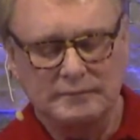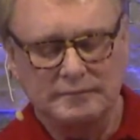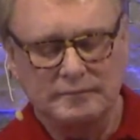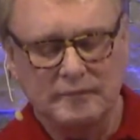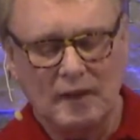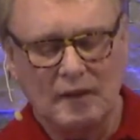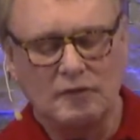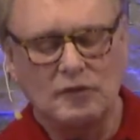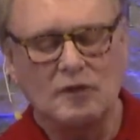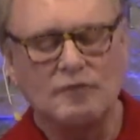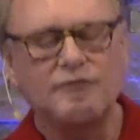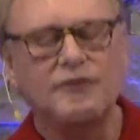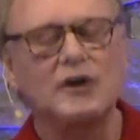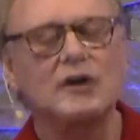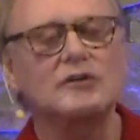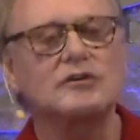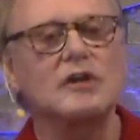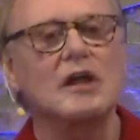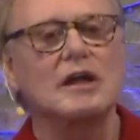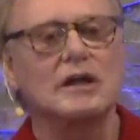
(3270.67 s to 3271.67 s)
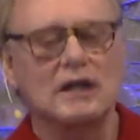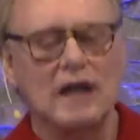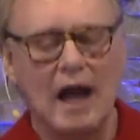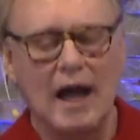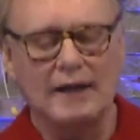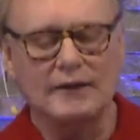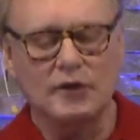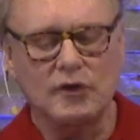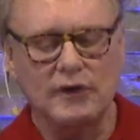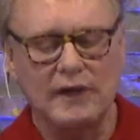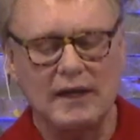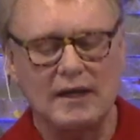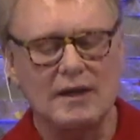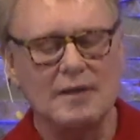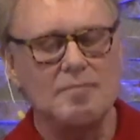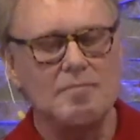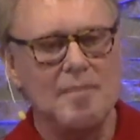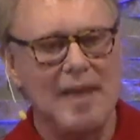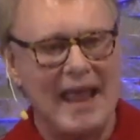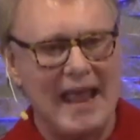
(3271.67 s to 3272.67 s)
It said, first, God created
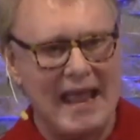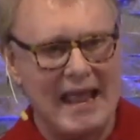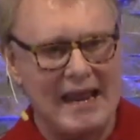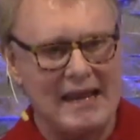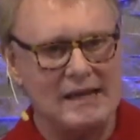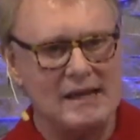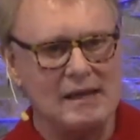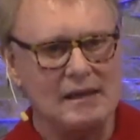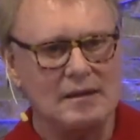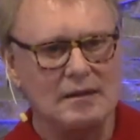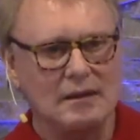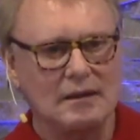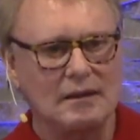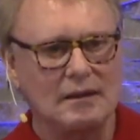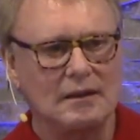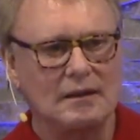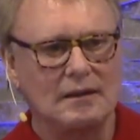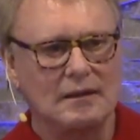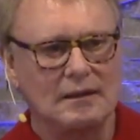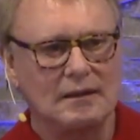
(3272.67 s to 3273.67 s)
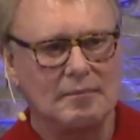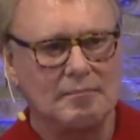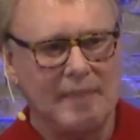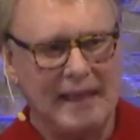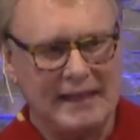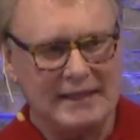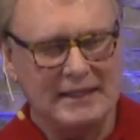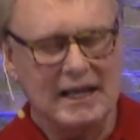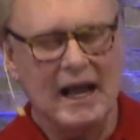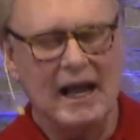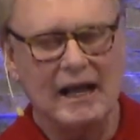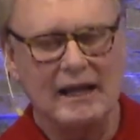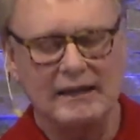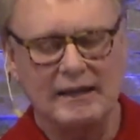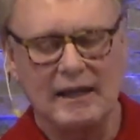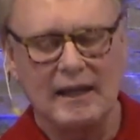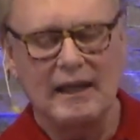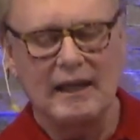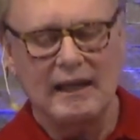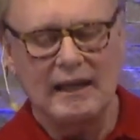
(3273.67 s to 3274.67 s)
mankind,
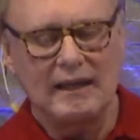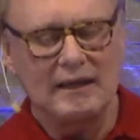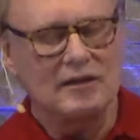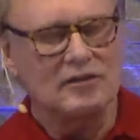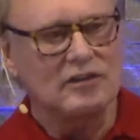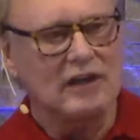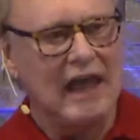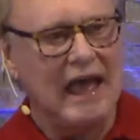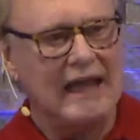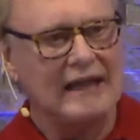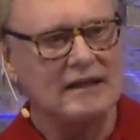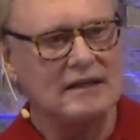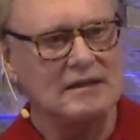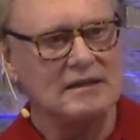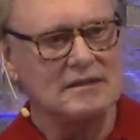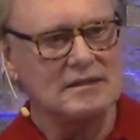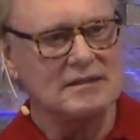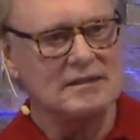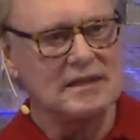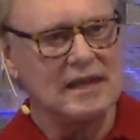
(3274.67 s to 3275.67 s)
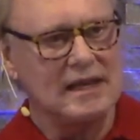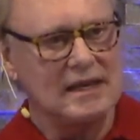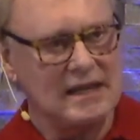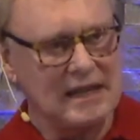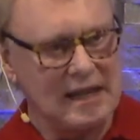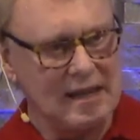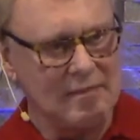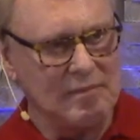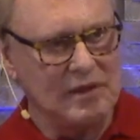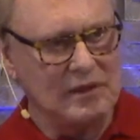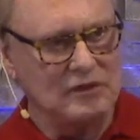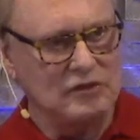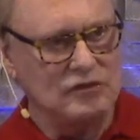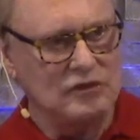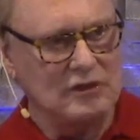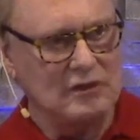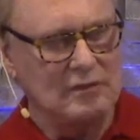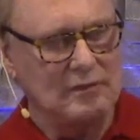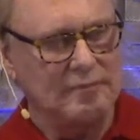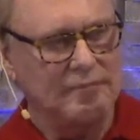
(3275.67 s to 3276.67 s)
in his likeness and image.
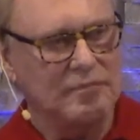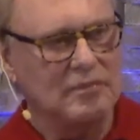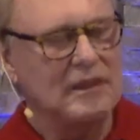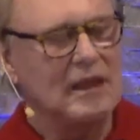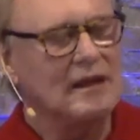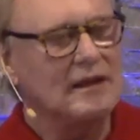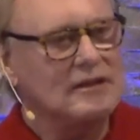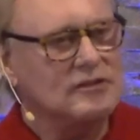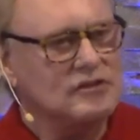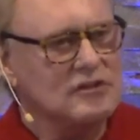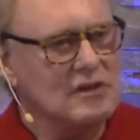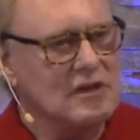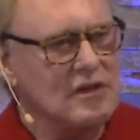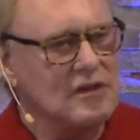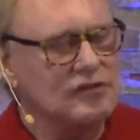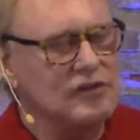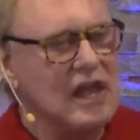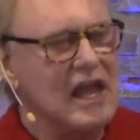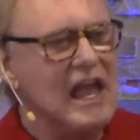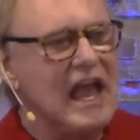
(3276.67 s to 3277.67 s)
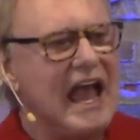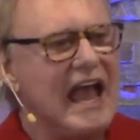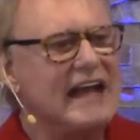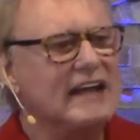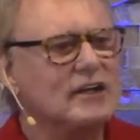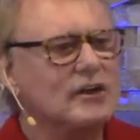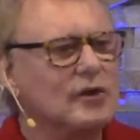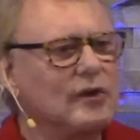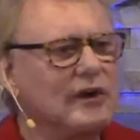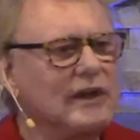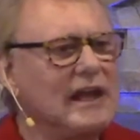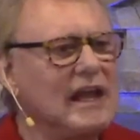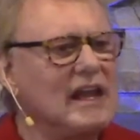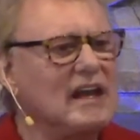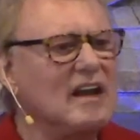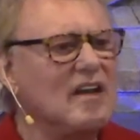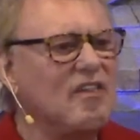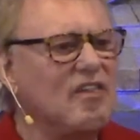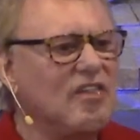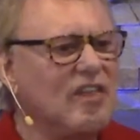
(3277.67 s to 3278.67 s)
Now listen to this. And
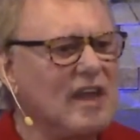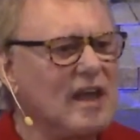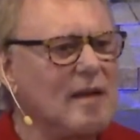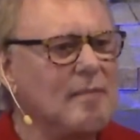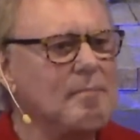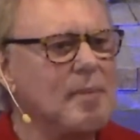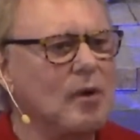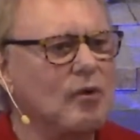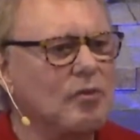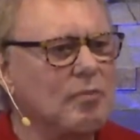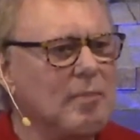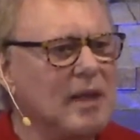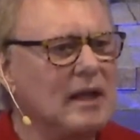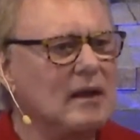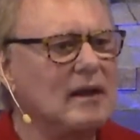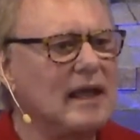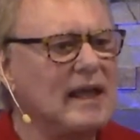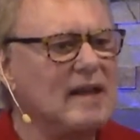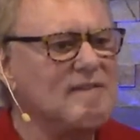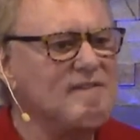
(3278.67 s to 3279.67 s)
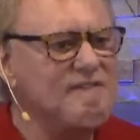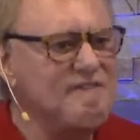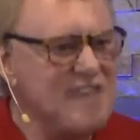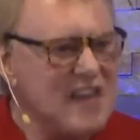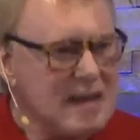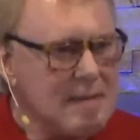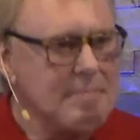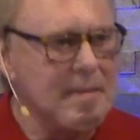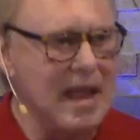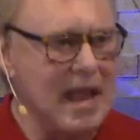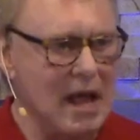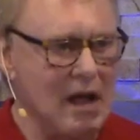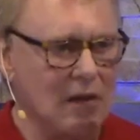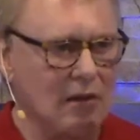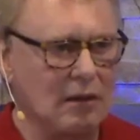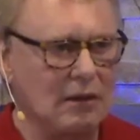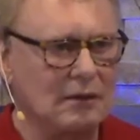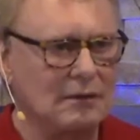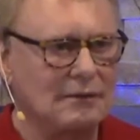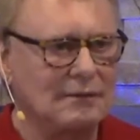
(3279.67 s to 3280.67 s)
created them, both male and
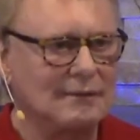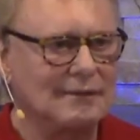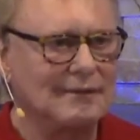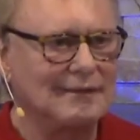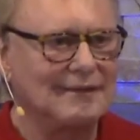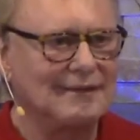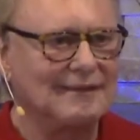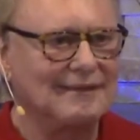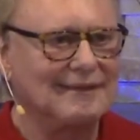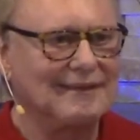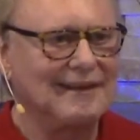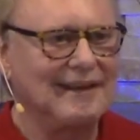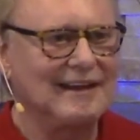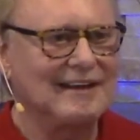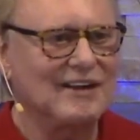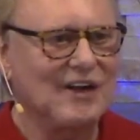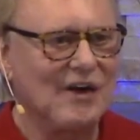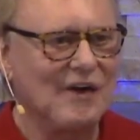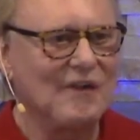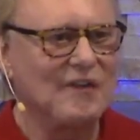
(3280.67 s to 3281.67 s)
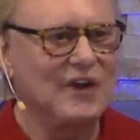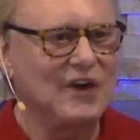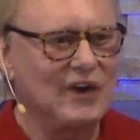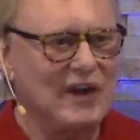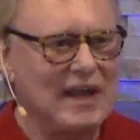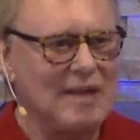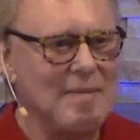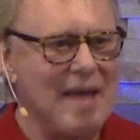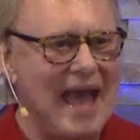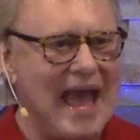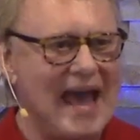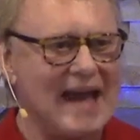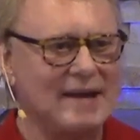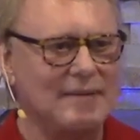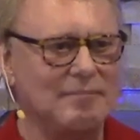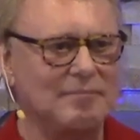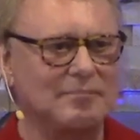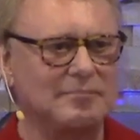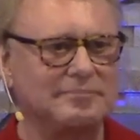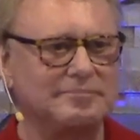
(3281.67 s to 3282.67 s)
female, and called their name Adam.
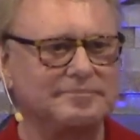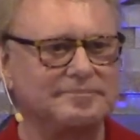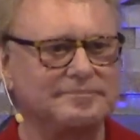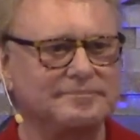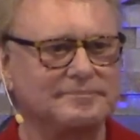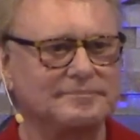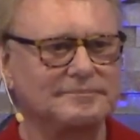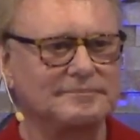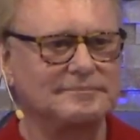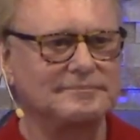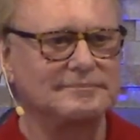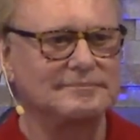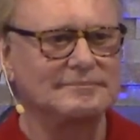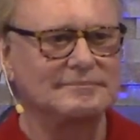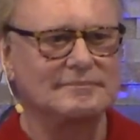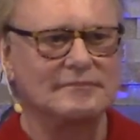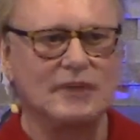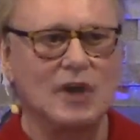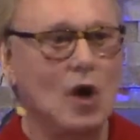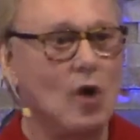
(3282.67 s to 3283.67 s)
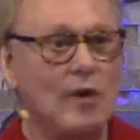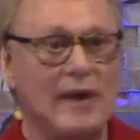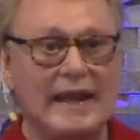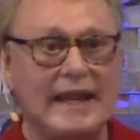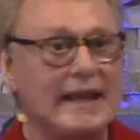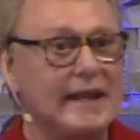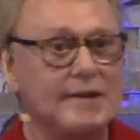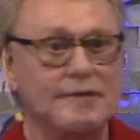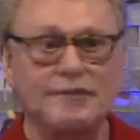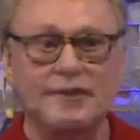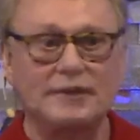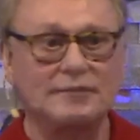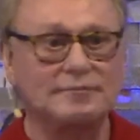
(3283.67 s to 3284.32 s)
No Eve.